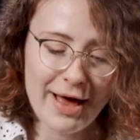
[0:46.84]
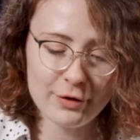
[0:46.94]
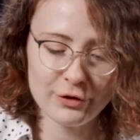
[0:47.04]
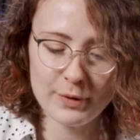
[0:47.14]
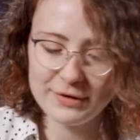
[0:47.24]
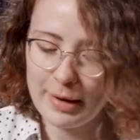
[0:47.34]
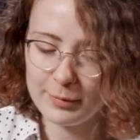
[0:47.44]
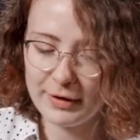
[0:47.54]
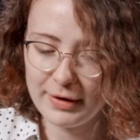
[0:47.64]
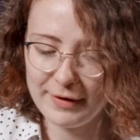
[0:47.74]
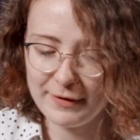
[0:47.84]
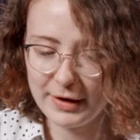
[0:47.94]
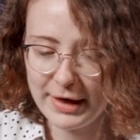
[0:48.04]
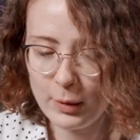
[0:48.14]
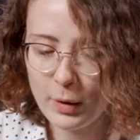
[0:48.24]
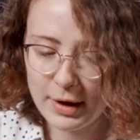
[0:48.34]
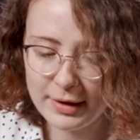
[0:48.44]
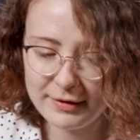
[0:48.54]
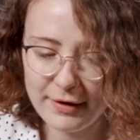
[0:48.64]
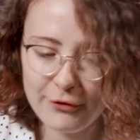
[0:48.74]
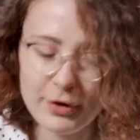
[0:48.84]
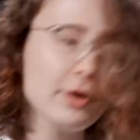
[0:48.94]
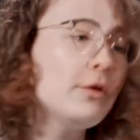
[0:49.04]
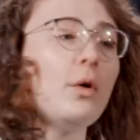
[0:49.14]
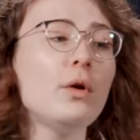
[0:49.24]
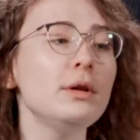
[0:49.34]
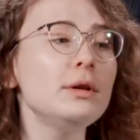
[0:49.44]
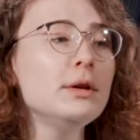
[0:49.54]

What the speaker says: how do you adapt it? Is the keywork different at all?